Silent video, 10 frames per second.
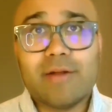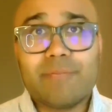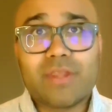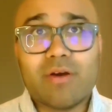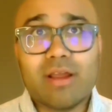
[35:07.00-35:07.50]

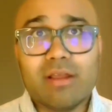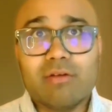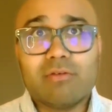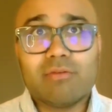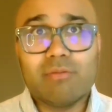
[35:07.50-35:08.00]

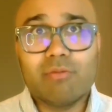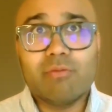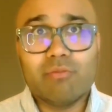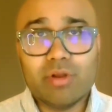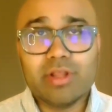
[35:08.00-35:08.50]
I
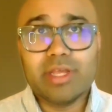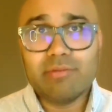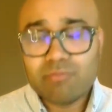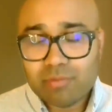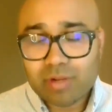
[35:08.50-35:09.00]

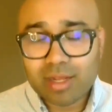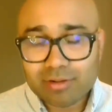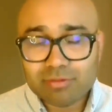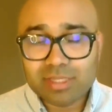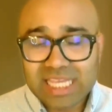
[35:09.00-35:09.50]
really
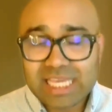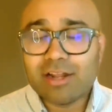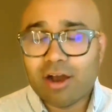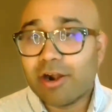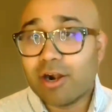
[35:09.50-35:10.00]

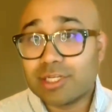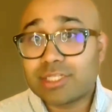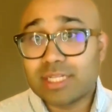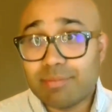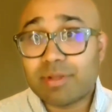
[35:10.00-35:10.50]
lean on our
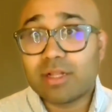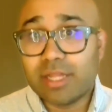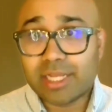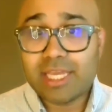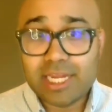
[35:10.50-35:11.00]
sleep
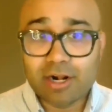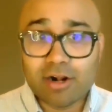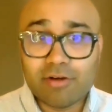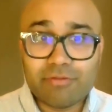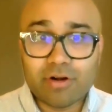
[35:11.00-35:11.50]
clinic
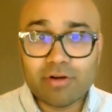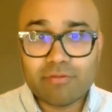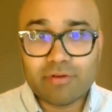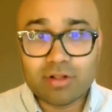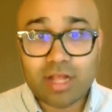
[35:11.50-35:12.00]
here
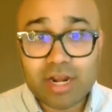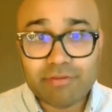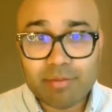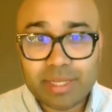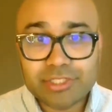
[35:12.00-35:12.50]
for a lot
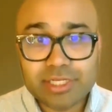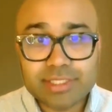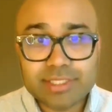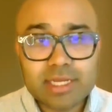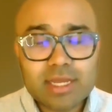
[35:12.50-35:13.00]
of our
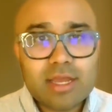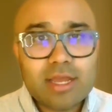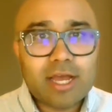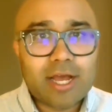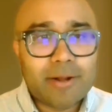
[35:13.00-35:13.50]
patients.
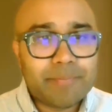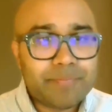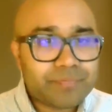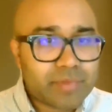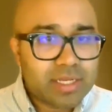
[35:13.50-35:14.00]

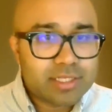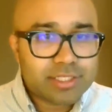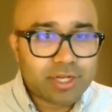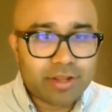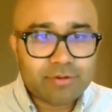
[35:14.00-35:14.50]
Um,
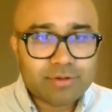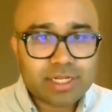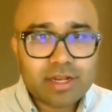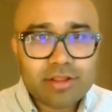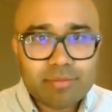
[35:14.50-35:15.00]
Sorry, there was
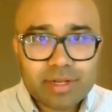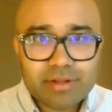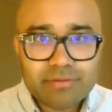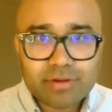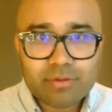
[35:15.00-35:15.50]
another
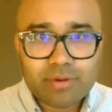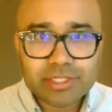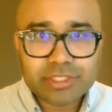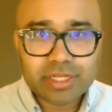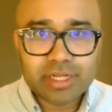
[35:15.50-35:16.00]
bit of the
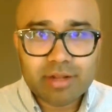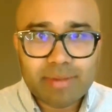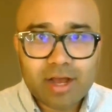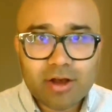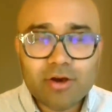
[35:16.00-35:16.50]
question
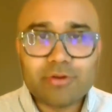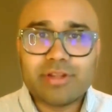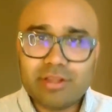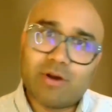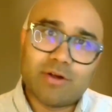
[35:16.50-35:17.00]
about, oh,
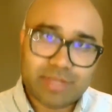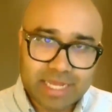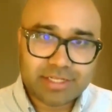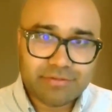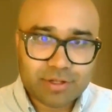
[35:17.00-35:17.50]
well,
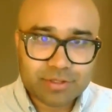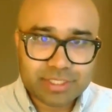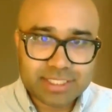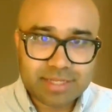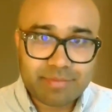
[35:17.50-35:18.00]
yeah,
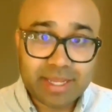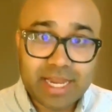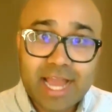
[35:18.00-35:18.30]
difficulty sleeping.